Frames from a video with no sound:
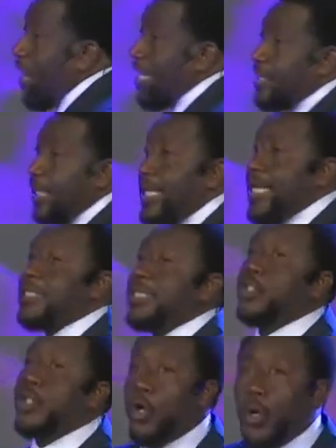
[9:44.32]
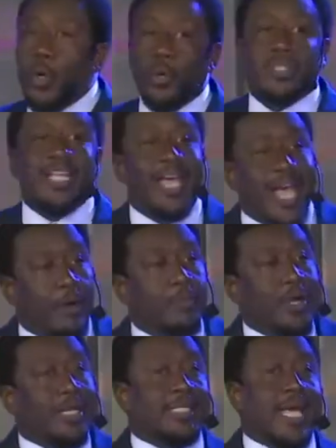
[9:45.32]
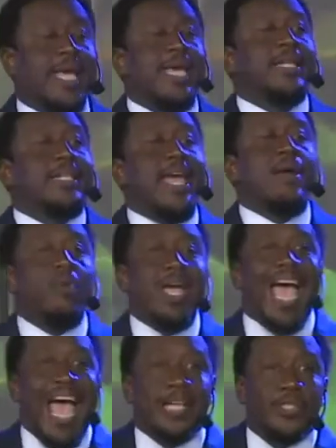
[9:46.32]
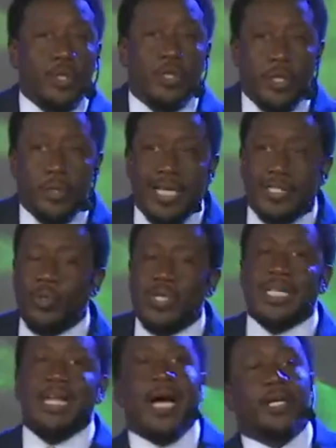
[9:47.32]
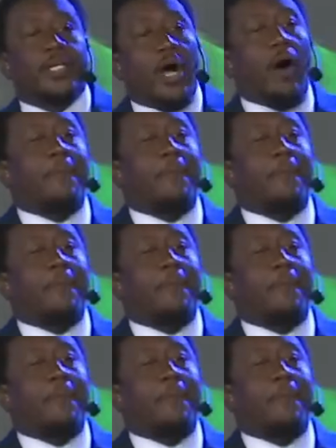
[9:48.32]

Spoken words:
is it? It's tools to help you understand. Then we ask you to do this. We say, now go